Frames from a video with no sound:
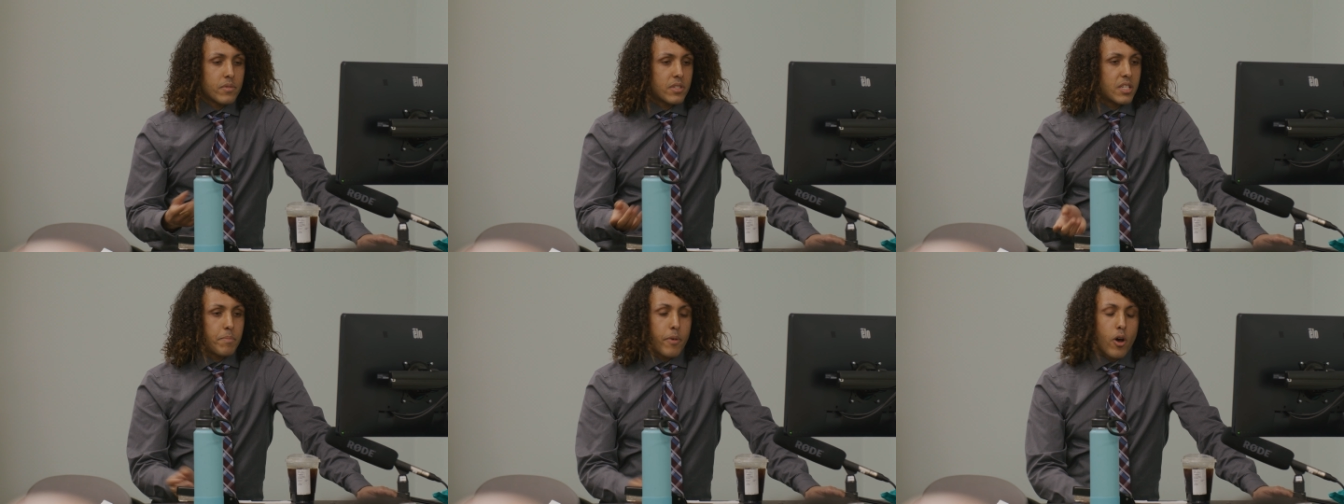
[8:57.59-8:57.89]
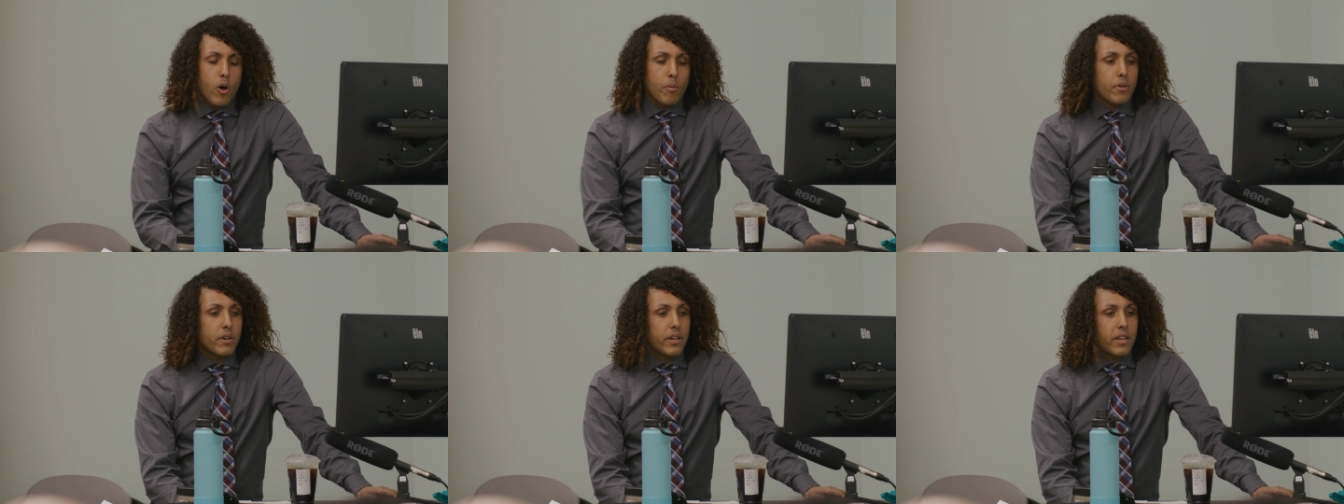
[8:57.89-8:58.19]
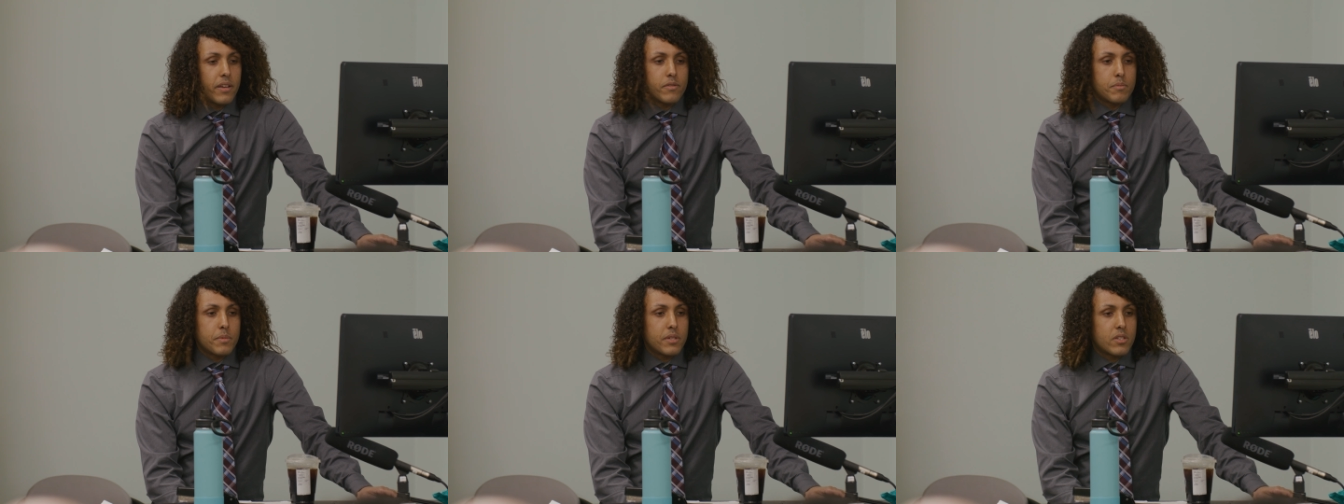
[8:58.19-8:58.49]

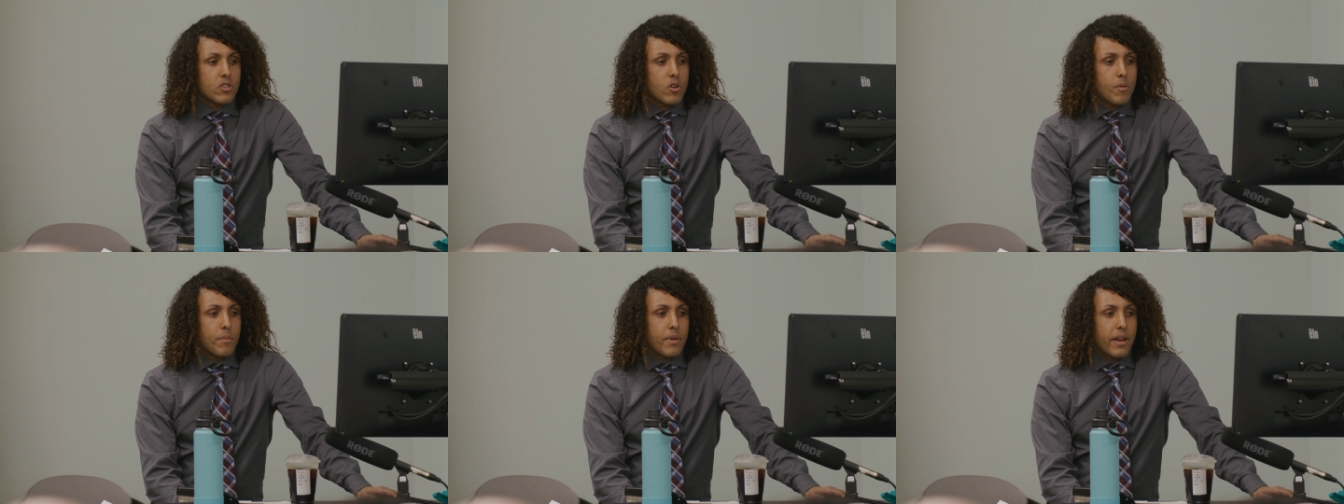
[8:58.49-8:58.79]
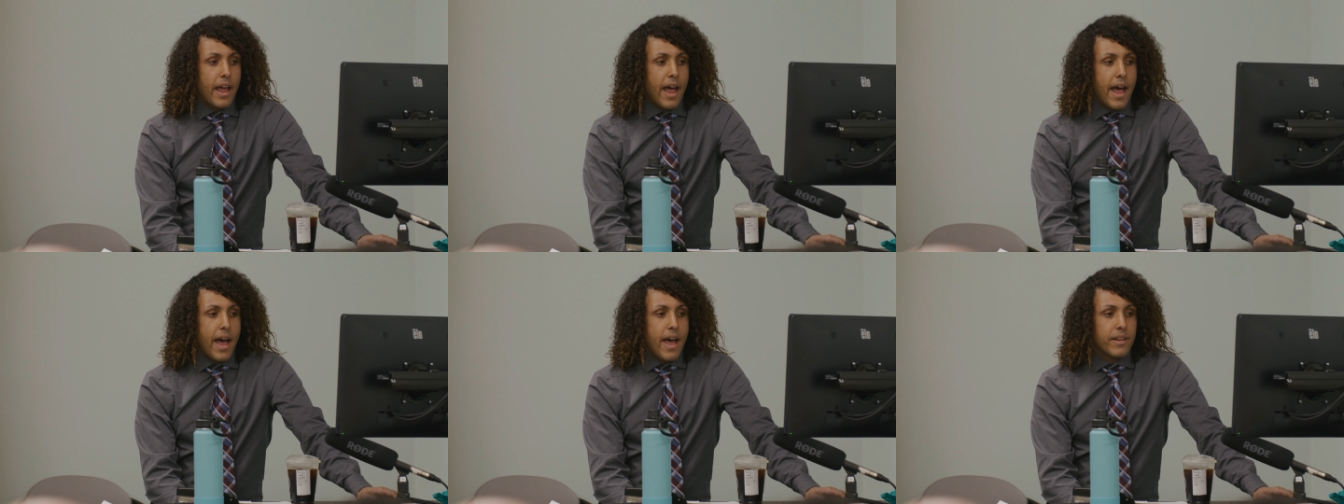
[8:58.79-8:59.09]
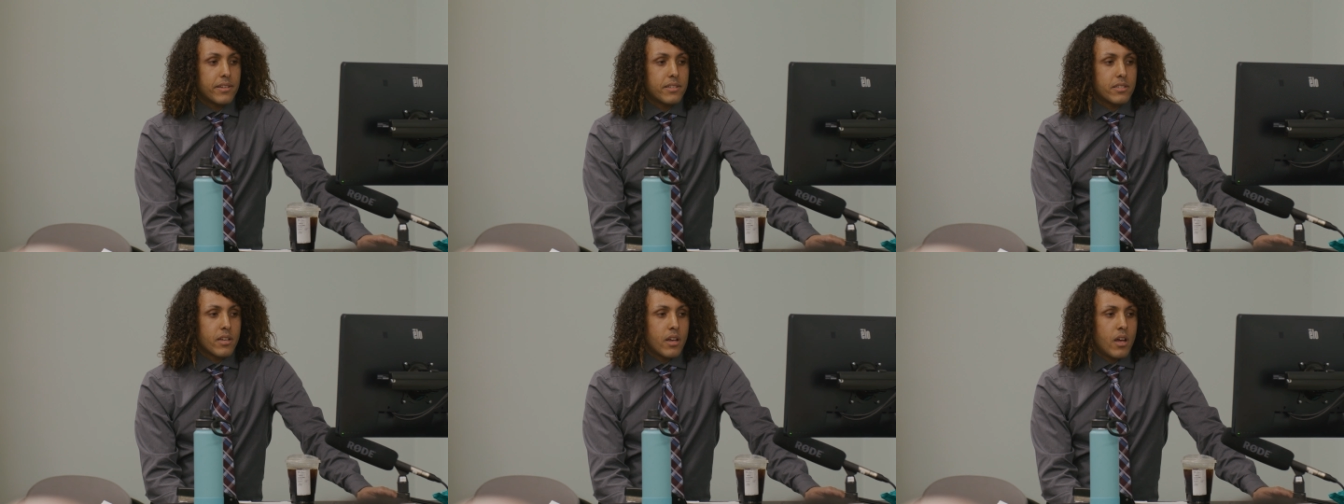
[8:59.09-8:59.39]
Spellbook gives me so many
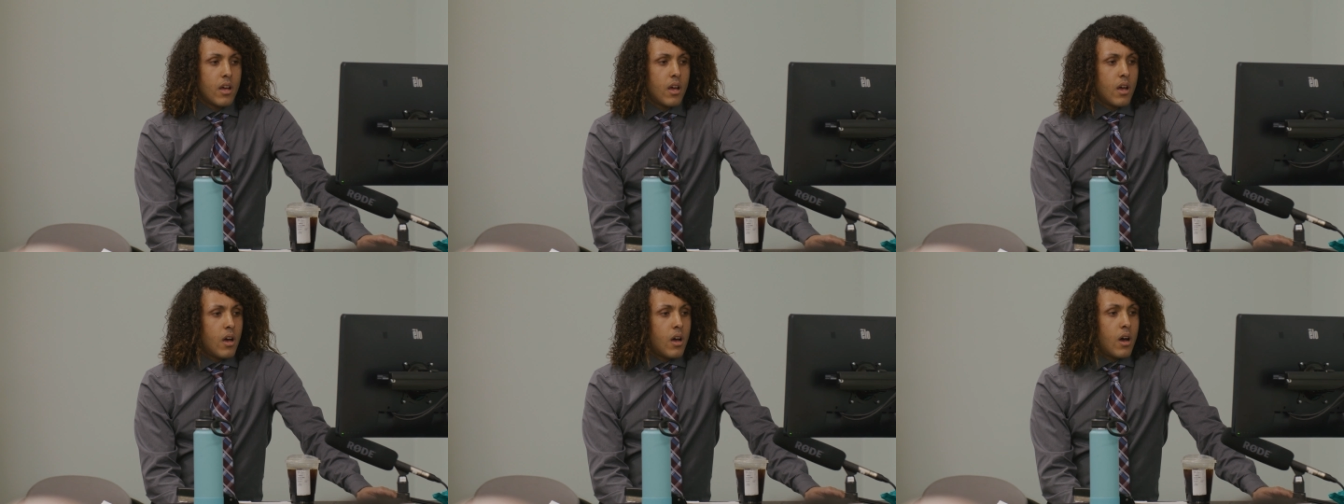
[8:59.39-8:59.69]
ads.